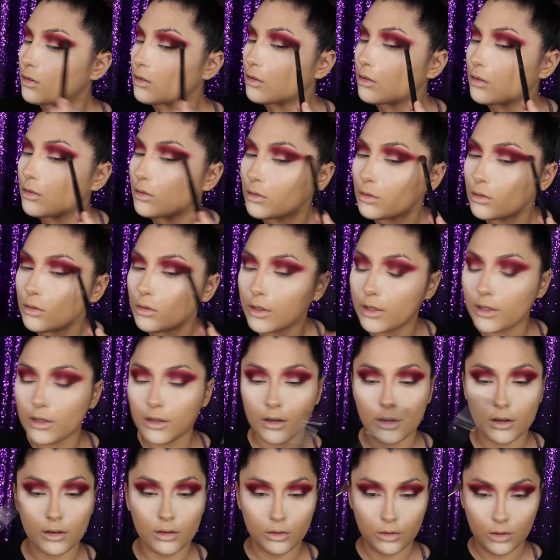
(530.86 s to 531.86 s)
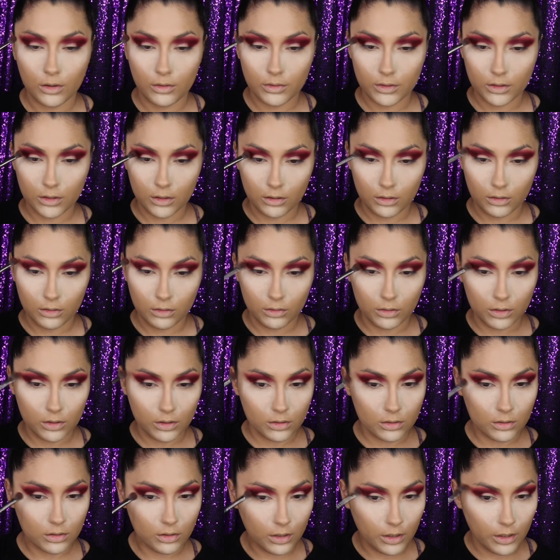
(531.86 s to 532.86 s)
Oh, I did not know I was gonna do this
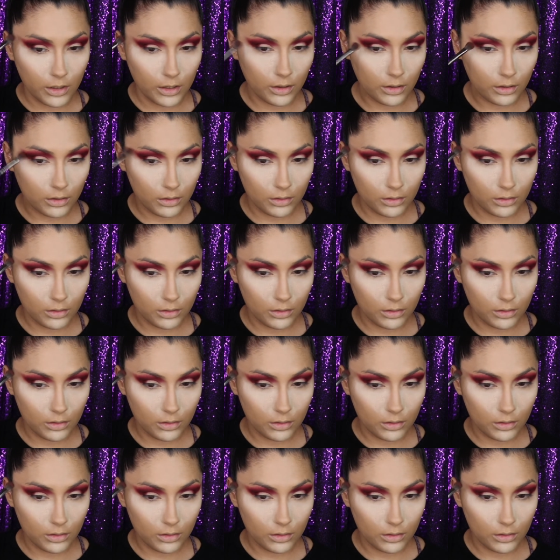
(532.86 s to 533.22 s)
today.